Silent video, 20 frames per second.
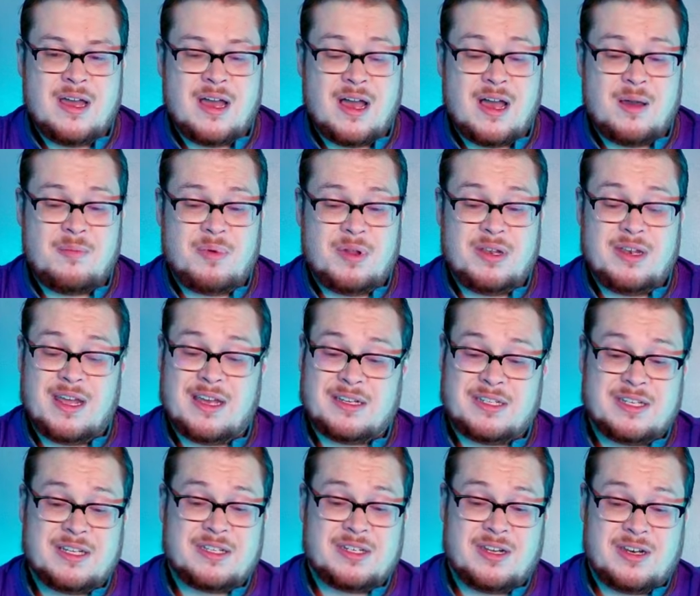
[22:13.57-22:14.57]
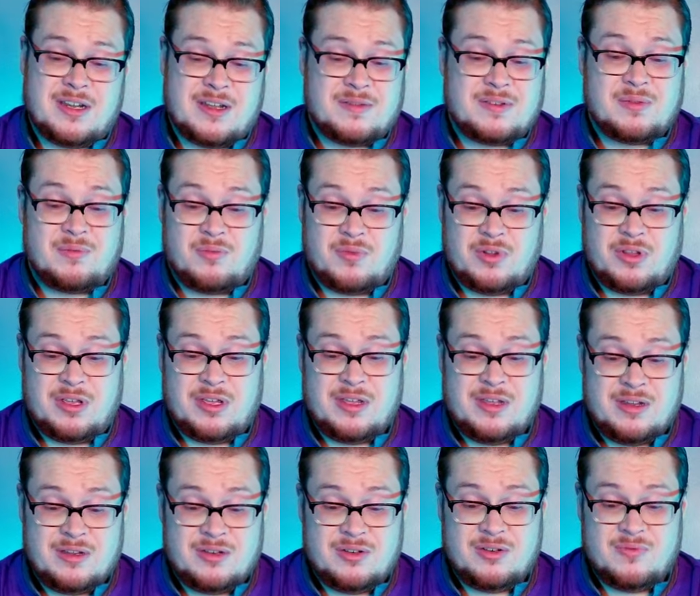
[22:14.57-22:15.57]
Uh, but next set's going to have some really,
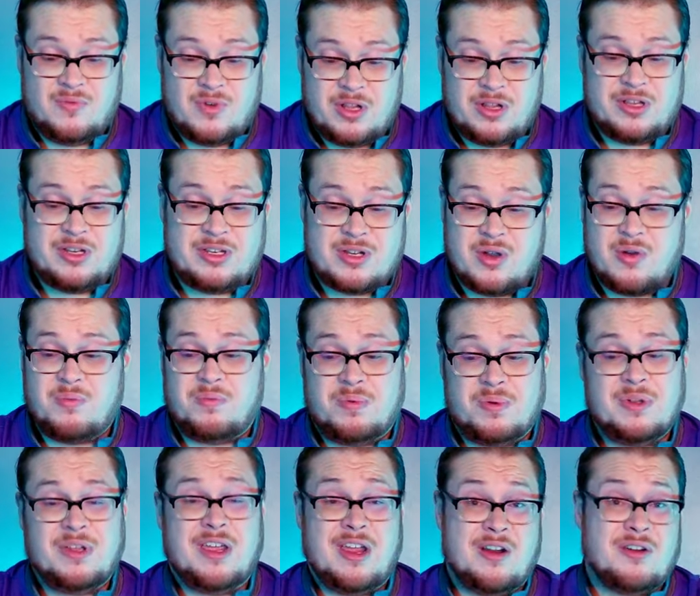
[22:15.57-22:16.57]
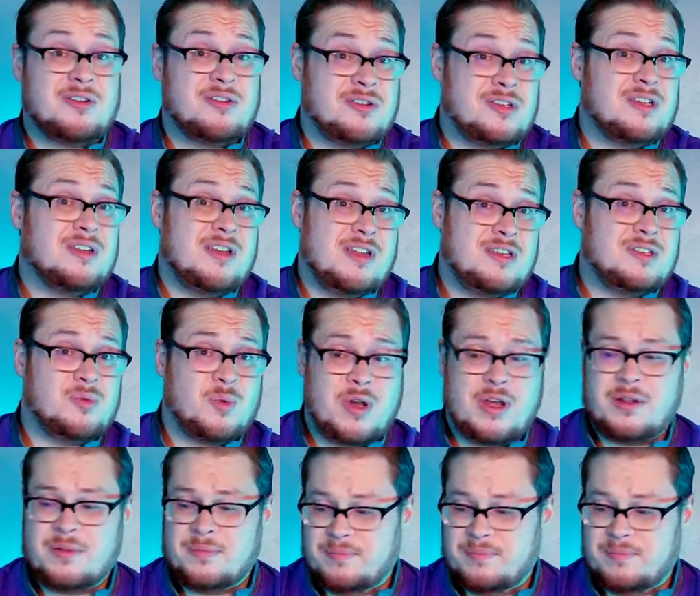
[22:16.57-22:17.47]
really dope characters in it as well.